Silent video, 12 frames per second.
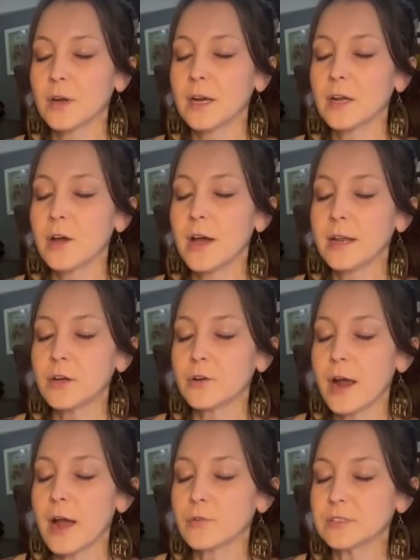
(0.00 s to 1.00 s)
we're going to go ahead and
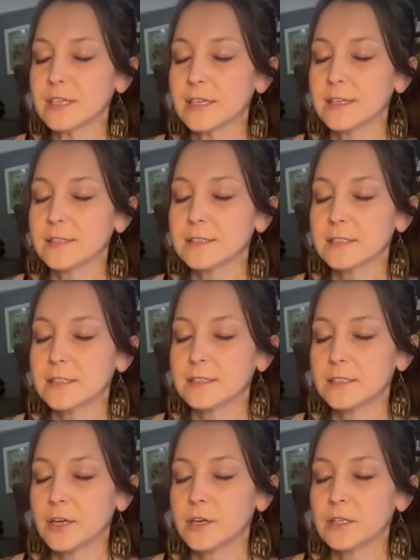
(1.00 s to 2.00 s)
ground into
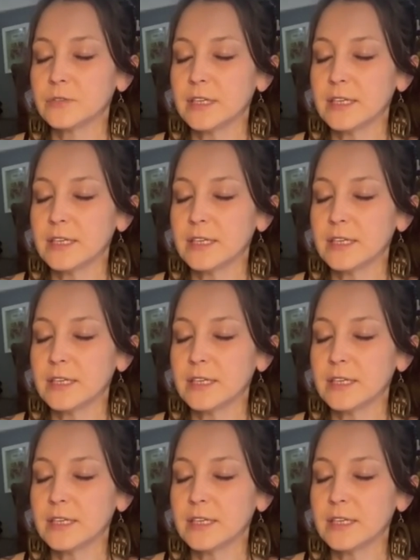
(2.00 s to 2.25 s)
this tarot